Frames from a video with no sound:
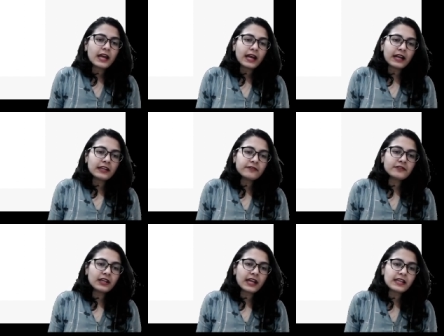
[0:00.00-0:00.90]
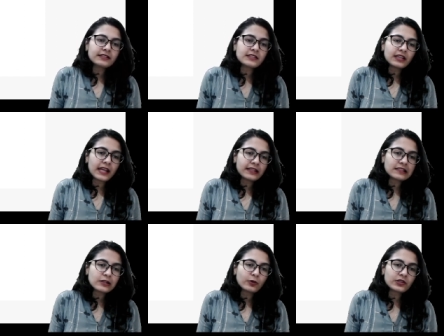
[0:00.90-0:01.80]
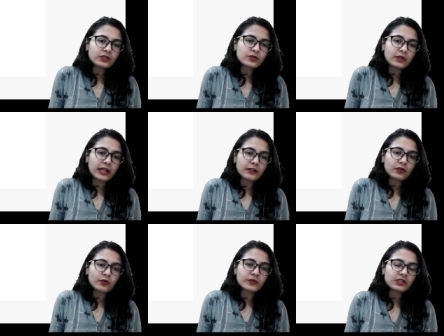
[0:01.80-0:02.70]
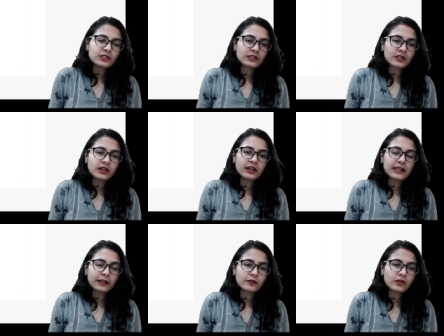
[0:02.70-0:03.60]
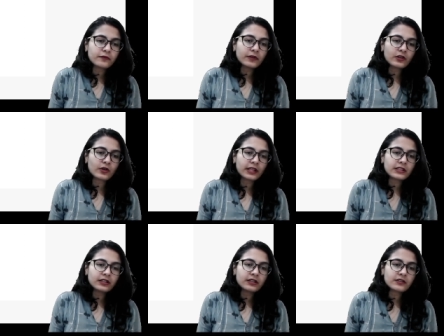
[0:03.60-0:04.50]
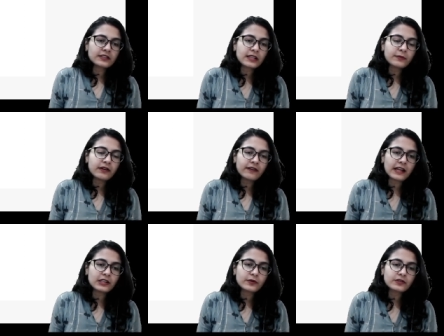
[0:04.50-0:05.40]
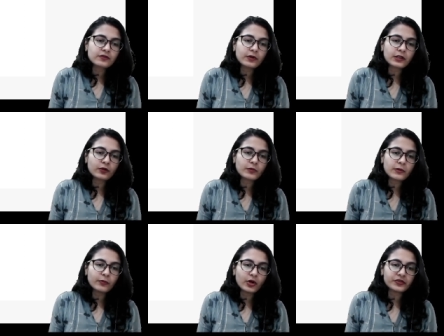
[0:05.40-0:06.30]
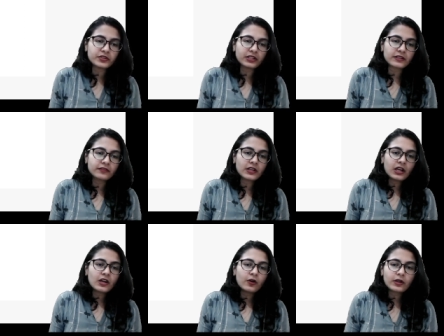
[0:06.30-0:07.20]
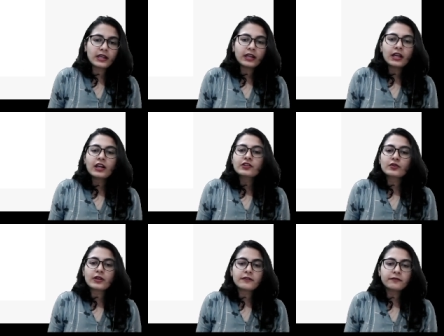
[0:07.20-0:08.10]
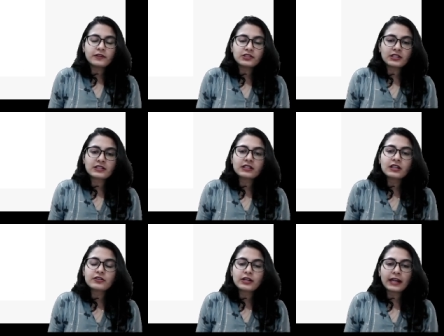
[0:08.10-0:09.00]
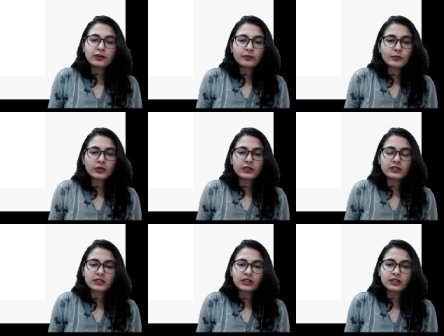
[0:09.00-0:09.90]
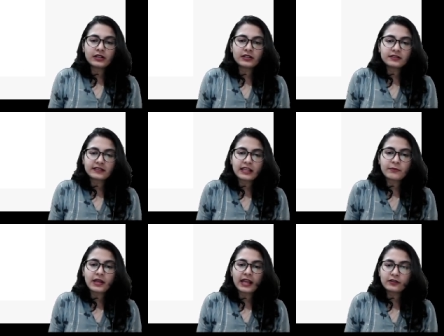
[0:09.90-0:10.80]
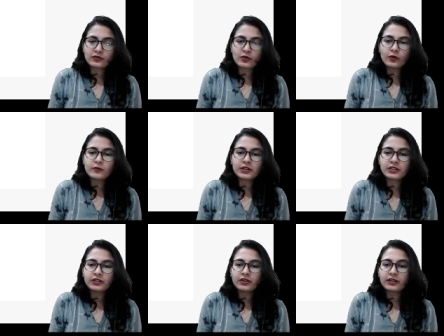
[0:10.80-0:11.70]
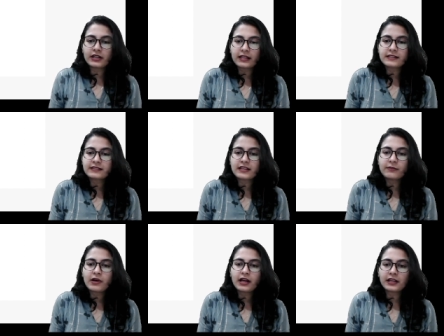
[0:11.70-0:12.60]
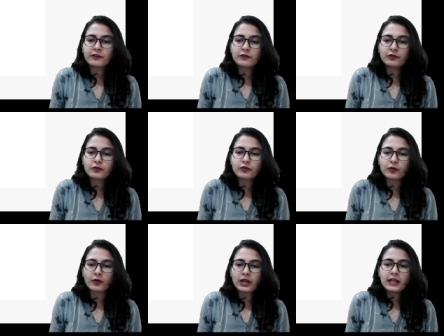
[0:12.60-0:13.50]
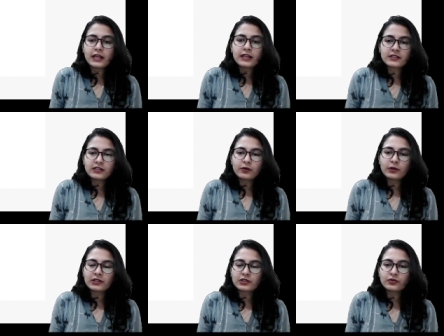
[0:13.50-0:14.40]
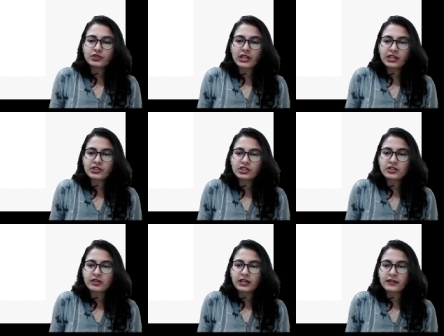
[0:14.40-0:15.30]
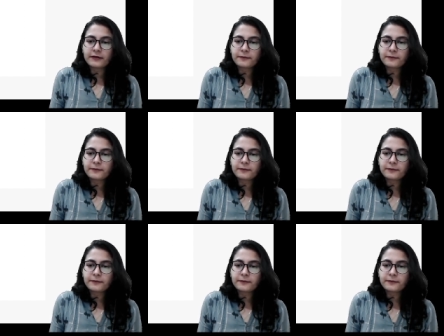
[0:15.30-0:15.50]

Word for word: and if the S X equals to nitro, which is the electron withdrawing, the sigma value is going to be positive. Okay, so if we just try to put the same X over here, and sigma into rho is equals to change in rate.